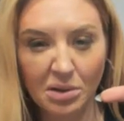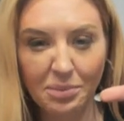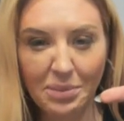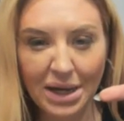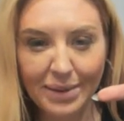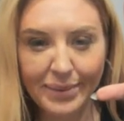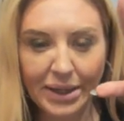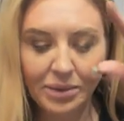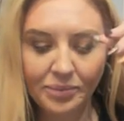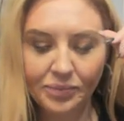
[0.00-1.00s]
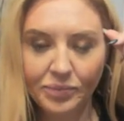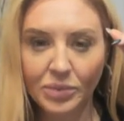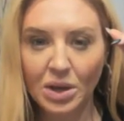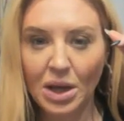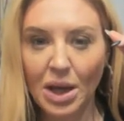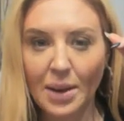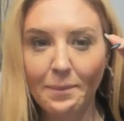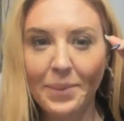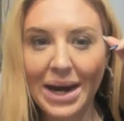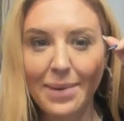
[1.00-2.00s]
Maybe.
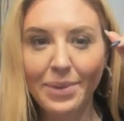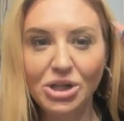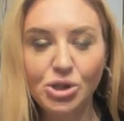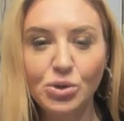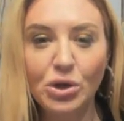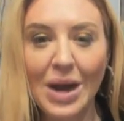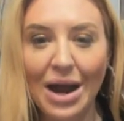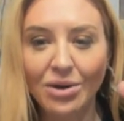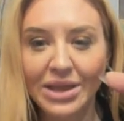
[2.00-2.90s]
But I bet you they're out of